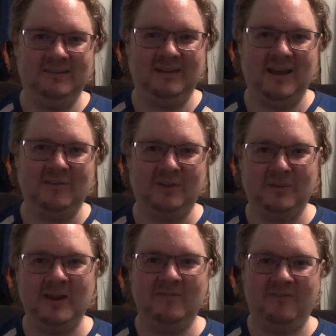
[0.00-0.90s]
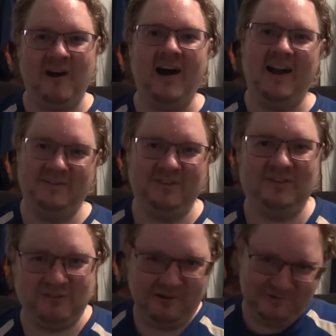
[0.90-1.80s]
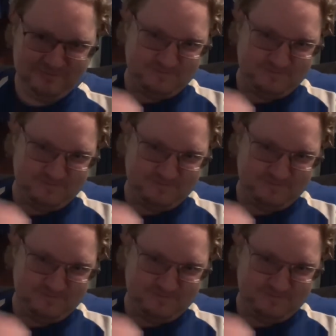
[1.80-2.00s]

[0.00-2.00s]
together the main five, so.